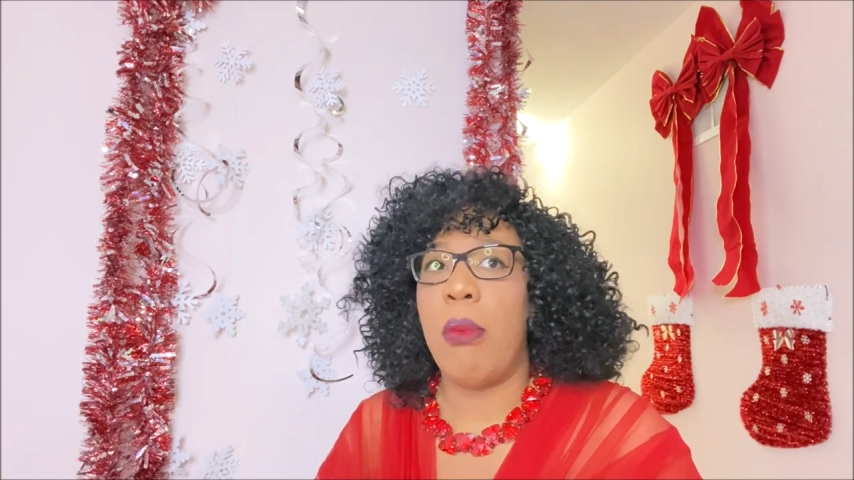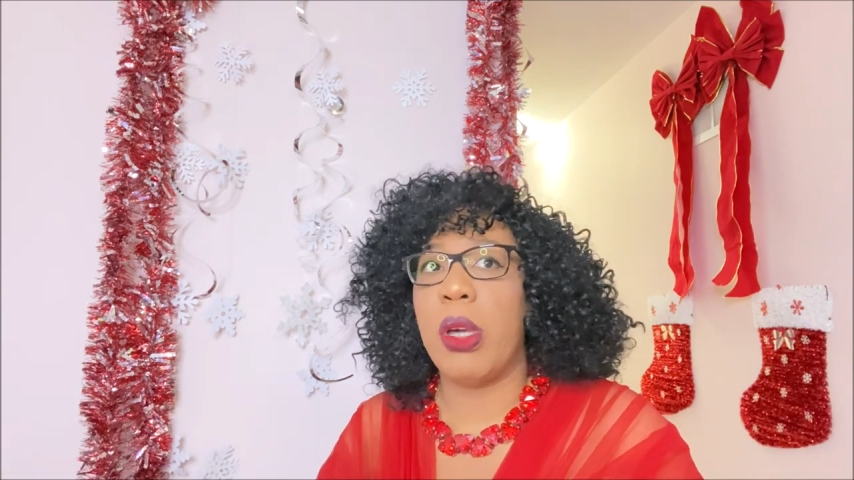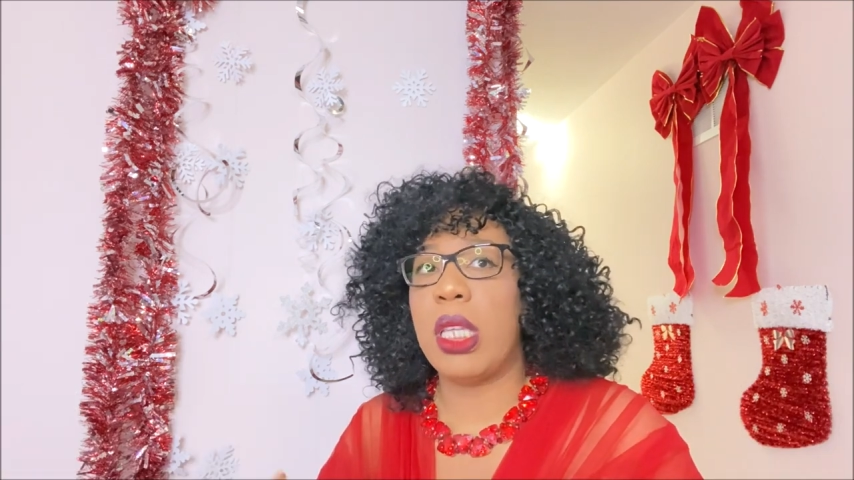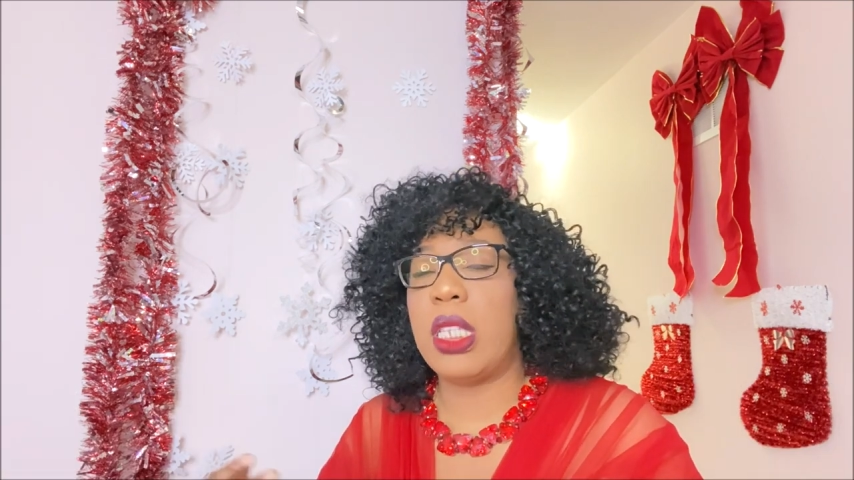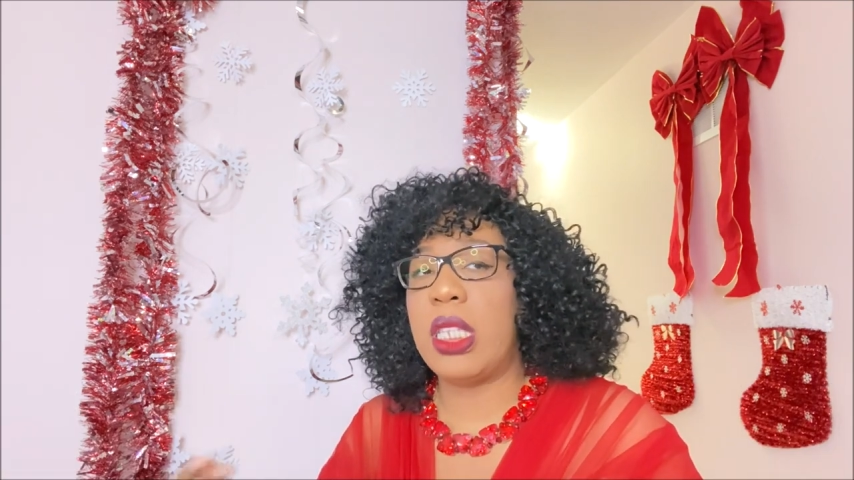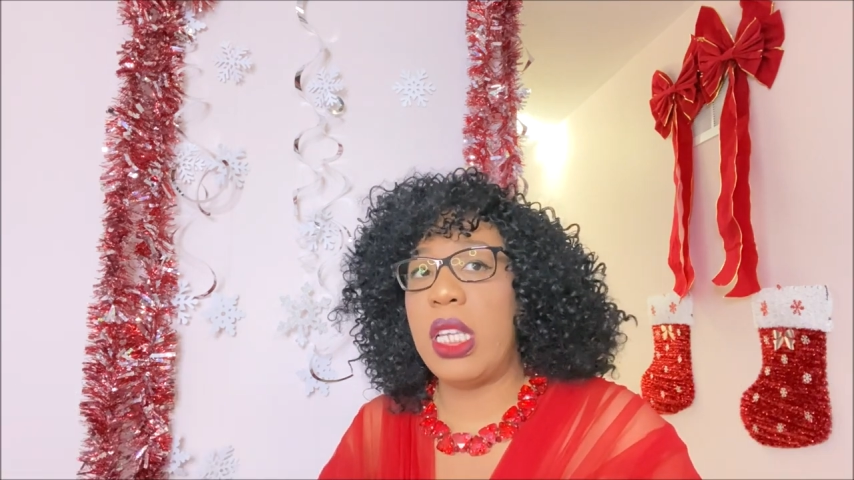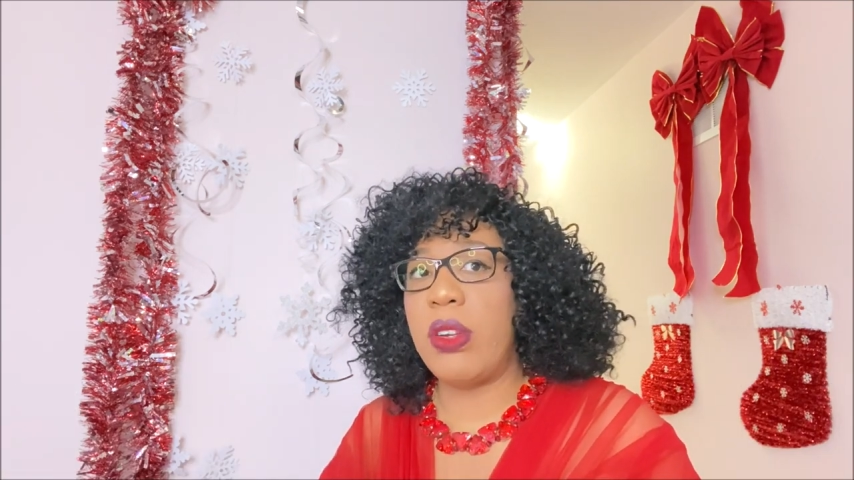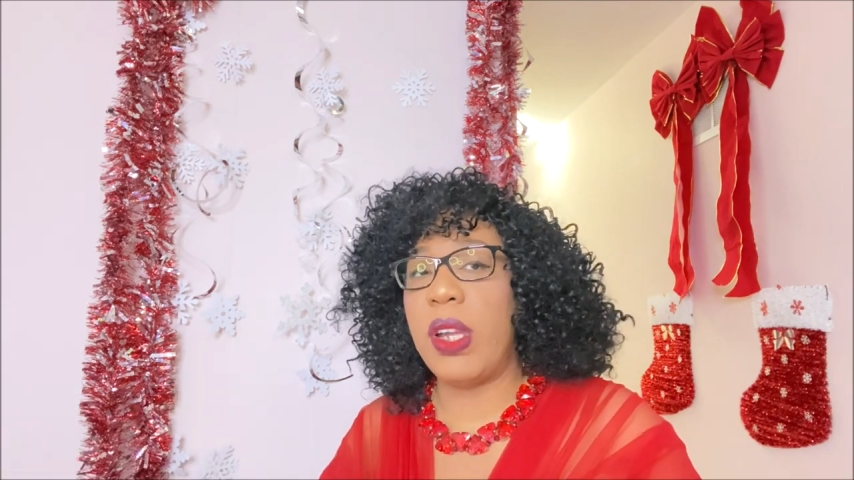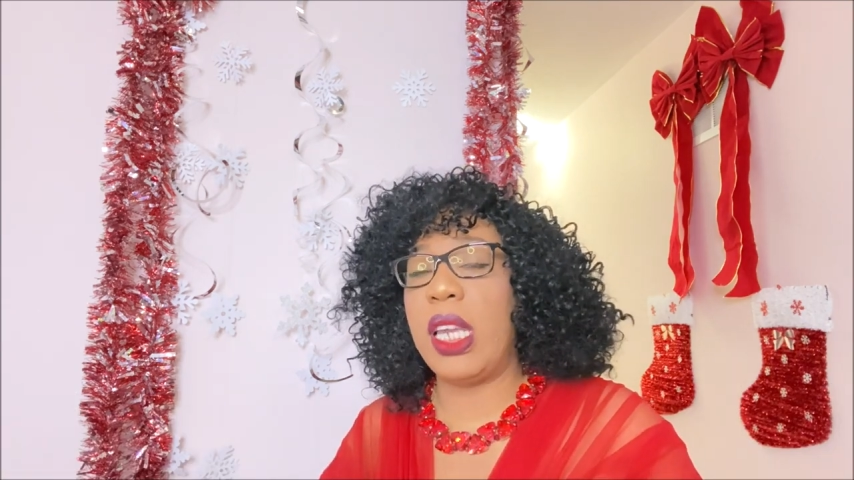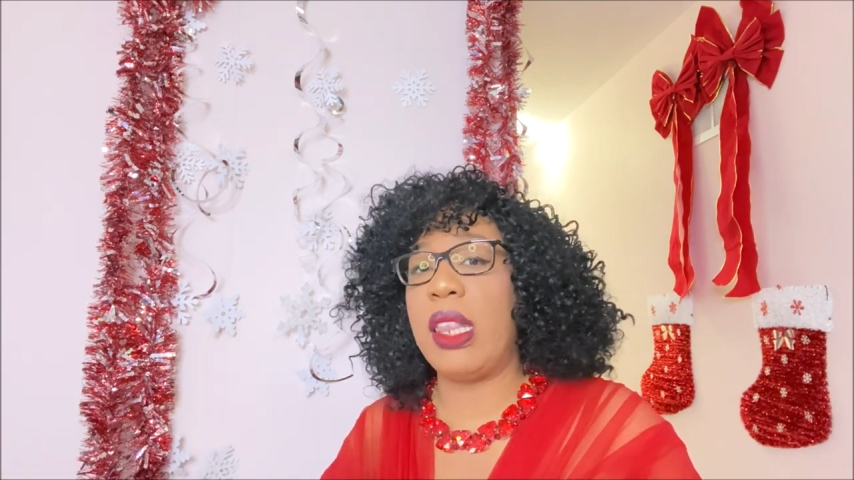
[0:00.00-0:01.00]
But
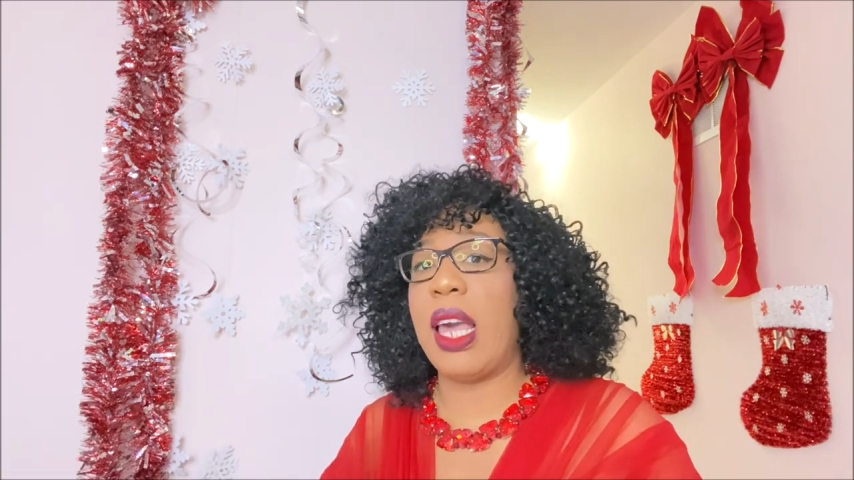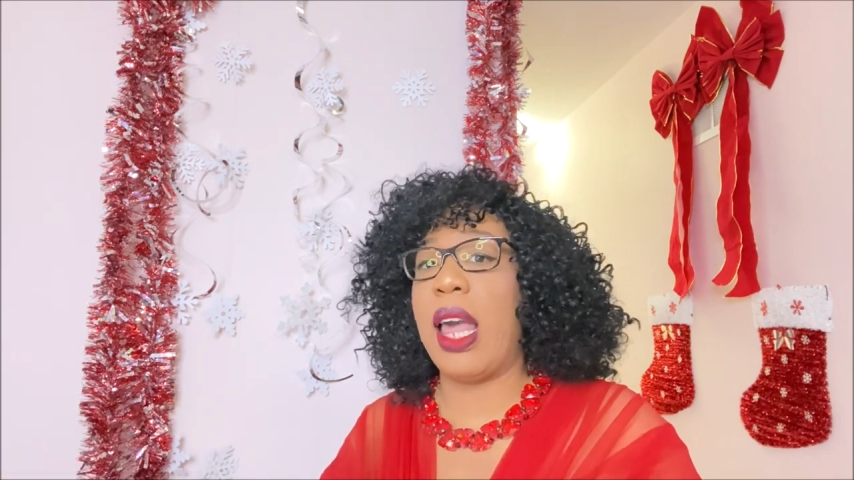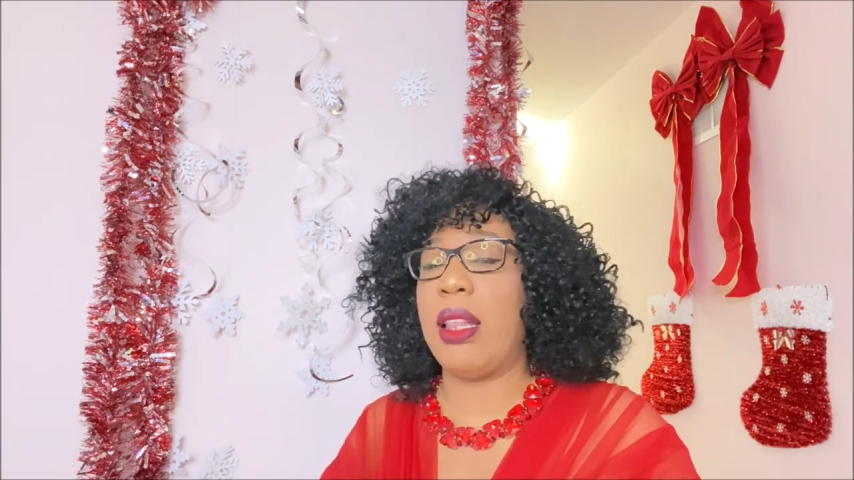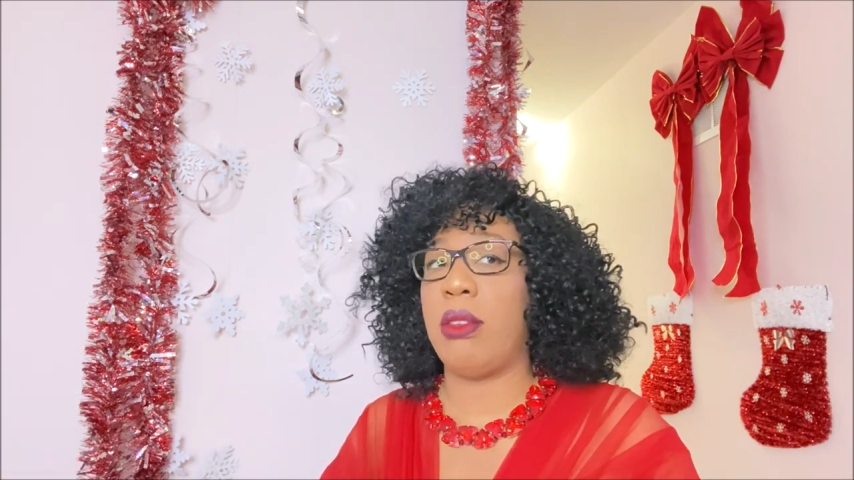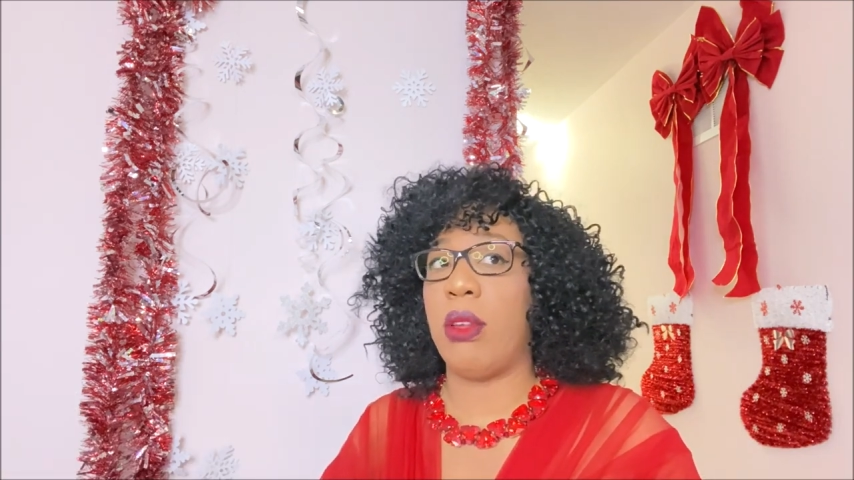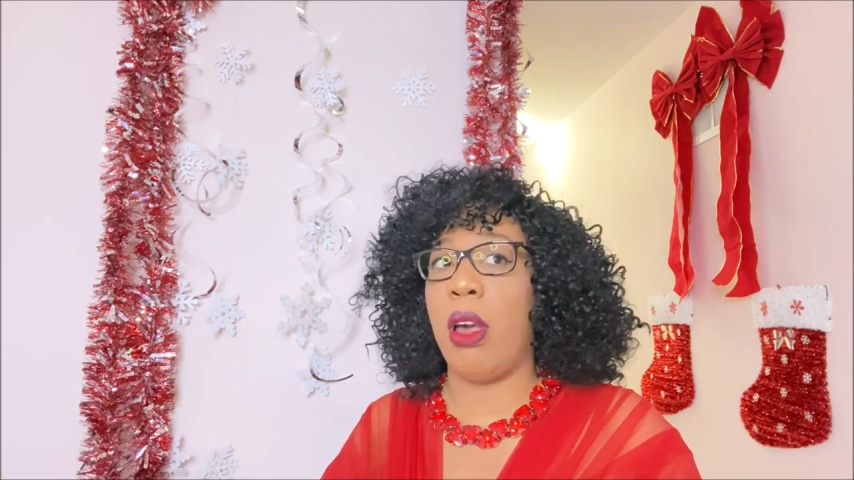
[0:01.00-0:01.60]
considering that